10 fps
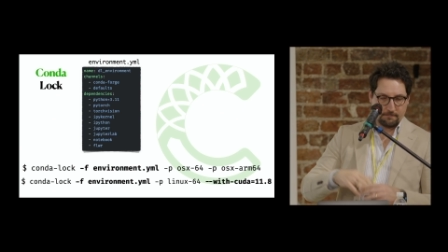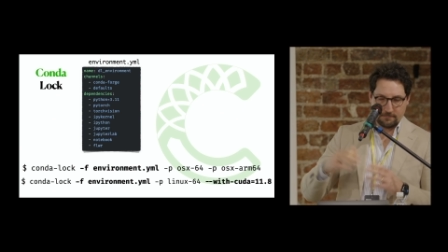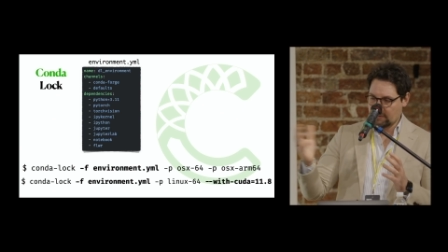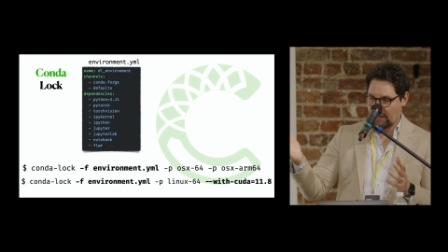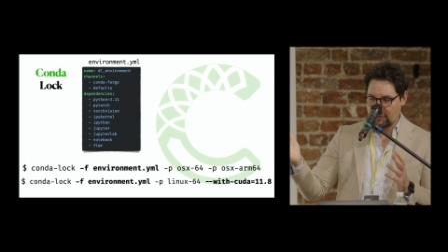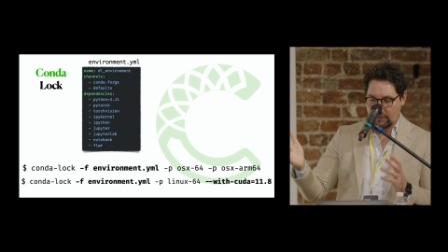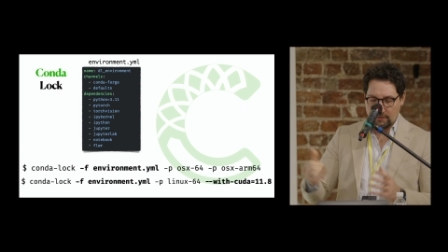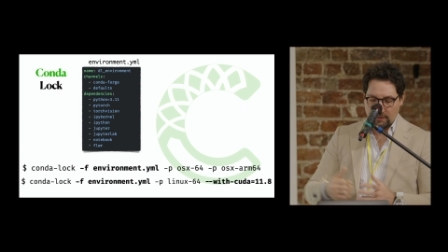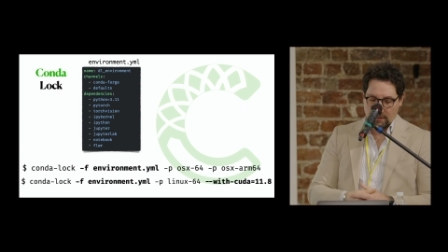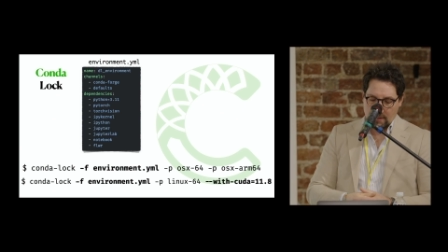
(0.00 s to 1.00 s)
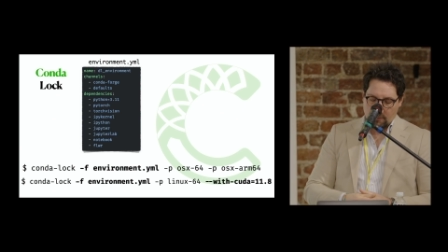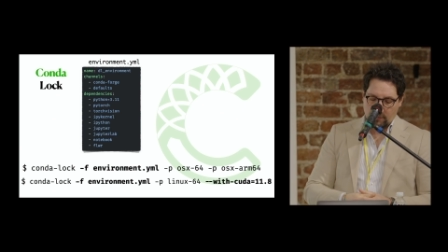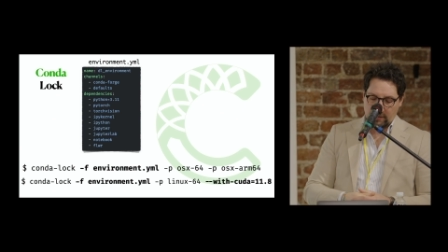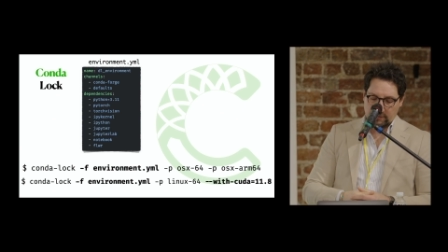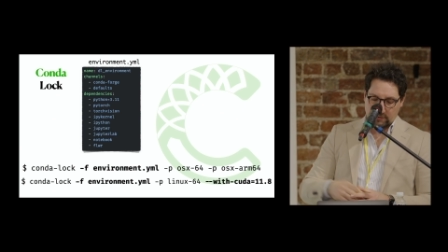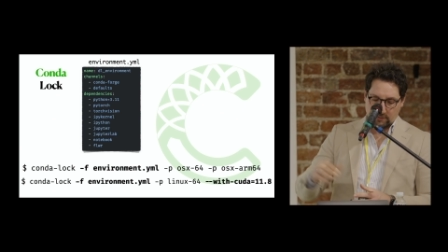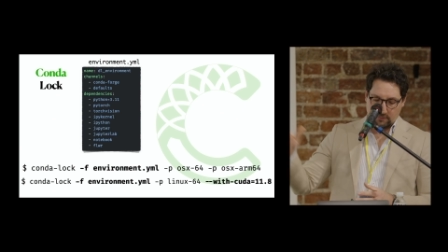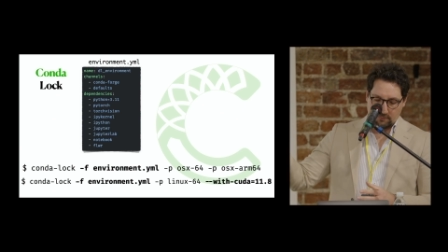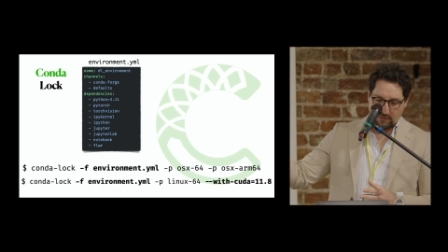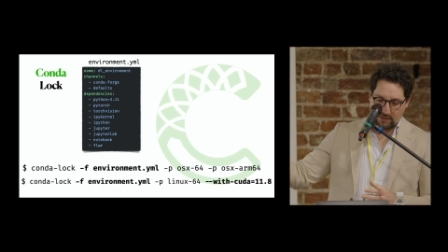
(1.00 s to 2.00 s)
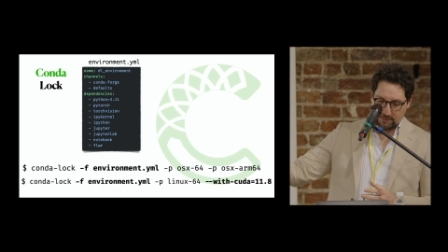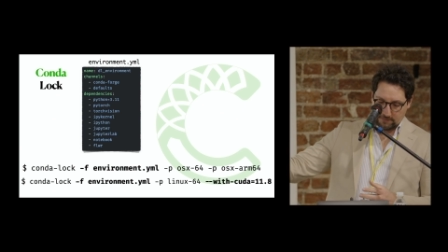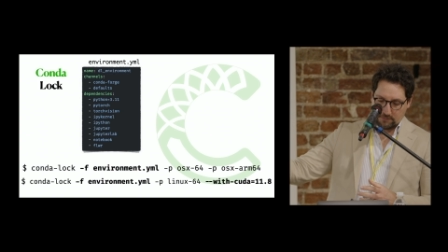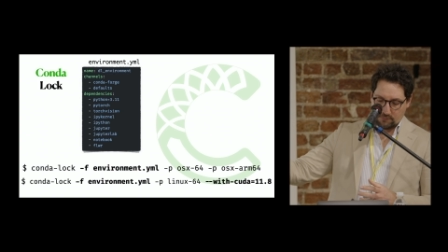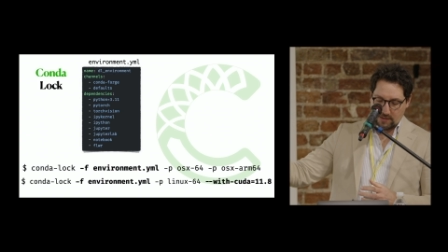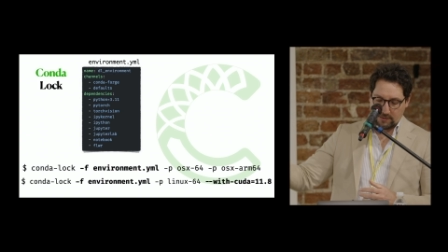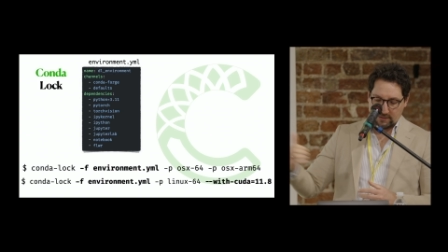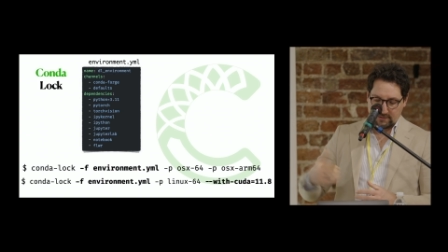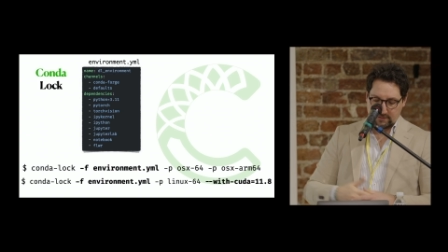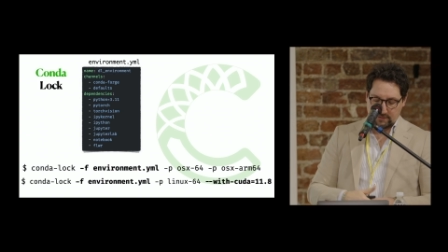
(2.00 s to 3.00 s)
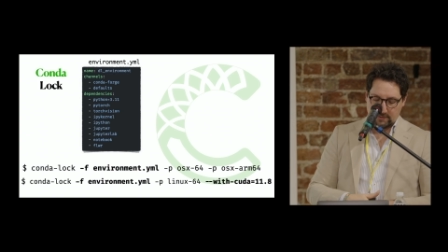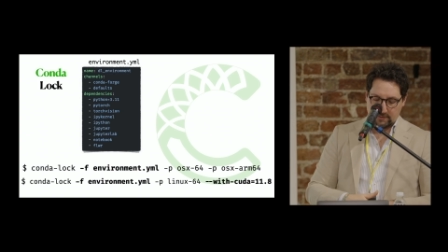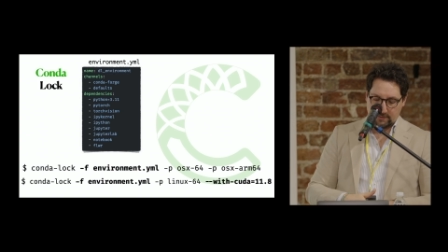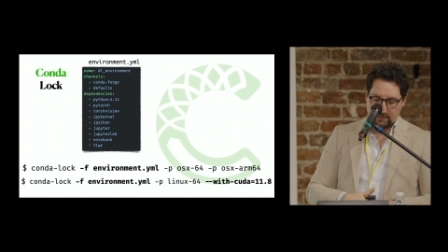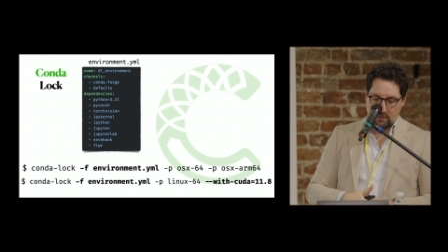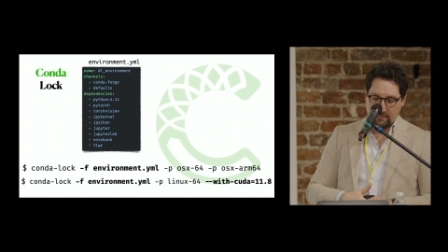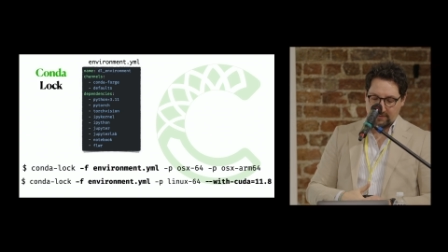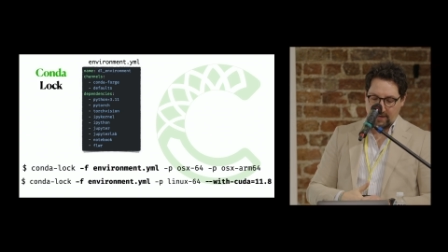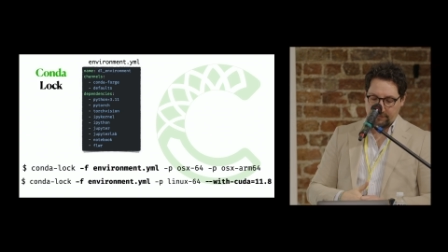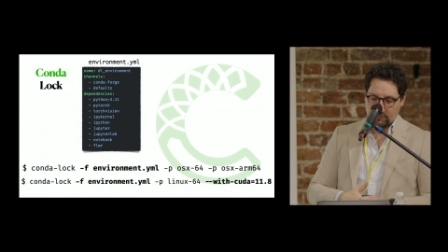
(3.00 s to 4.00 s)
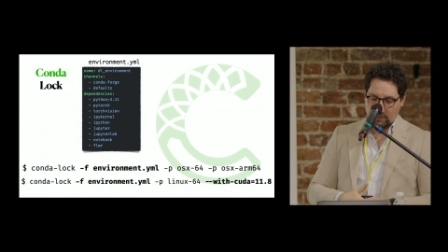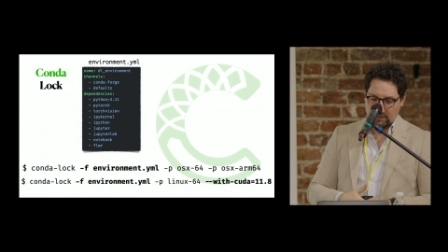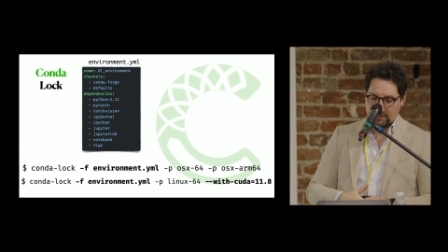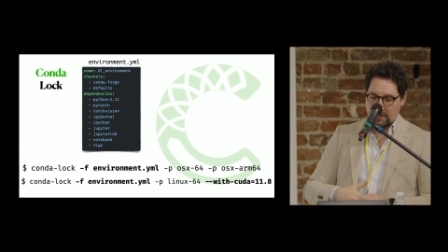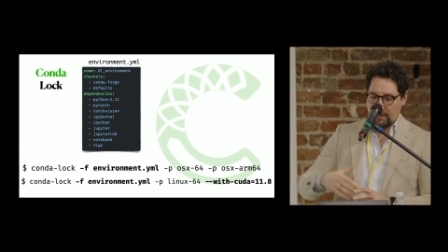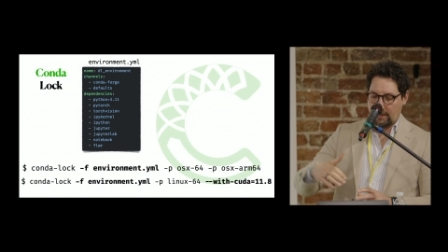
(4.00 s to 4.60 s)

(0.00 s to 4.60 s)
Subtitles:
session, we can run this command afterwards,